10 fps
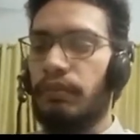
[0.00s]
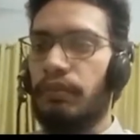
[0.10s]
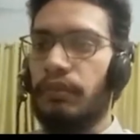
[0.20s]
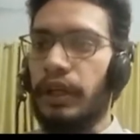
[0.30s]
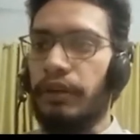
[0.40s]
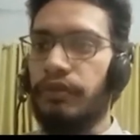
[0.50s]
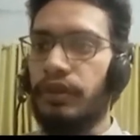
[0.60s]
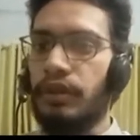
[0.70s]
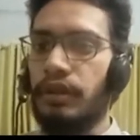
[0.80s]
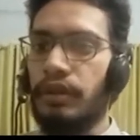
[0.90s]

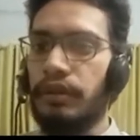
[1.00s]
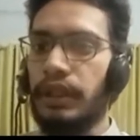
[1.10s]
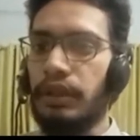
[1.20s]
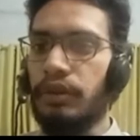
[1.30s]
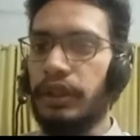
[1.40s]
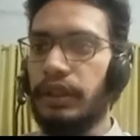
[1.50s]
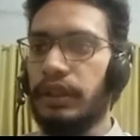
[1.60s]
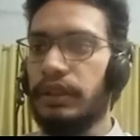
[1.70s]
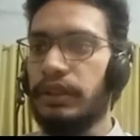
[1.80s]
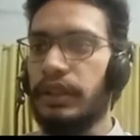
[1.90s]
After calculating
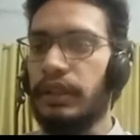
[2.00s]
this z,